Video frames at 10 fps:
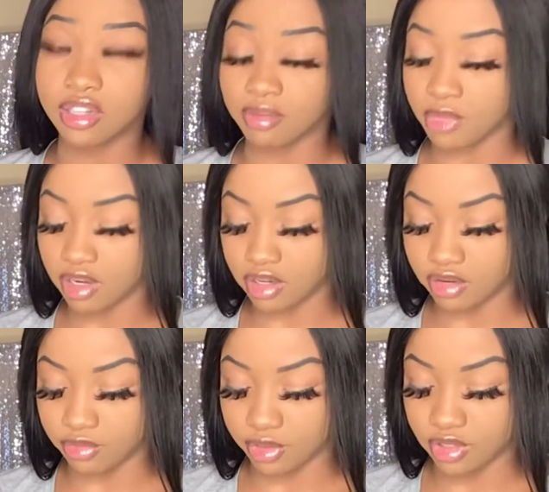I'm not gonna
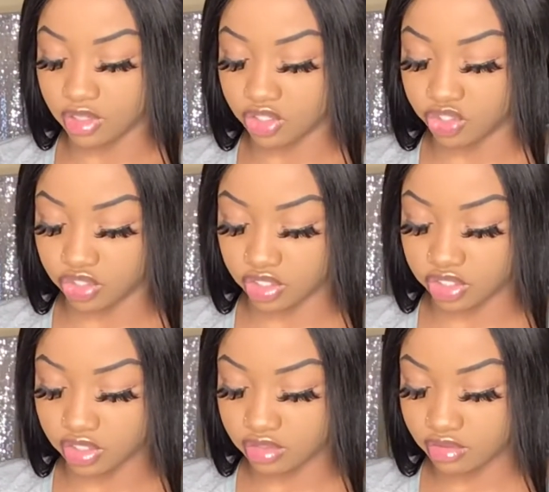read the
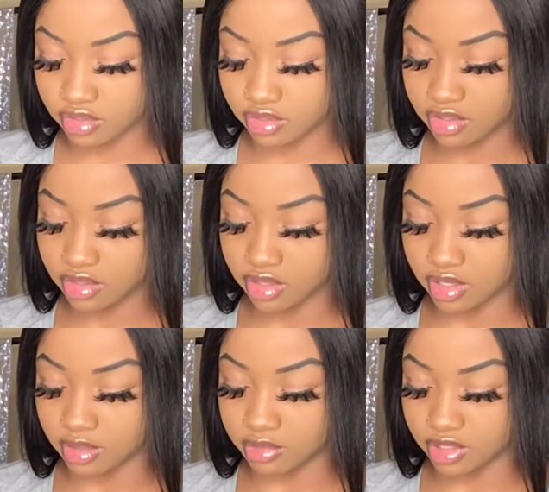instructions.
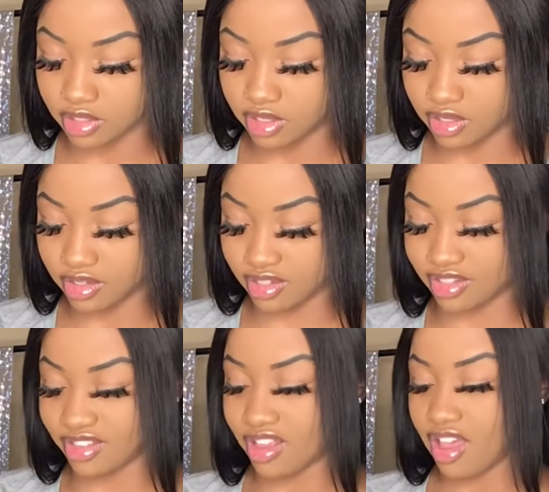I'm just gonna
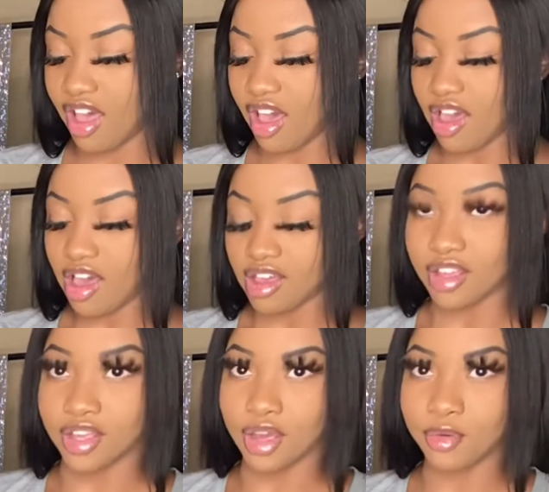
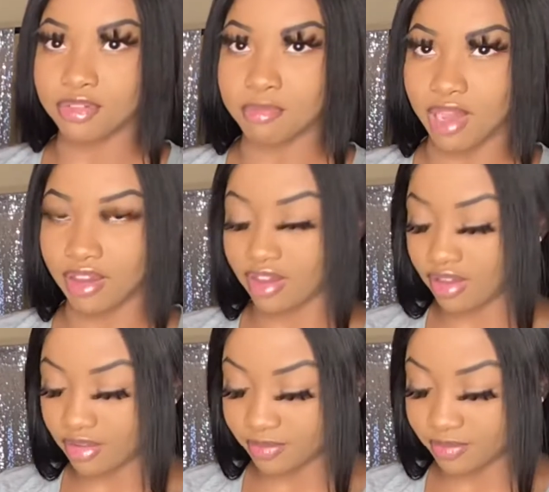go with my gut.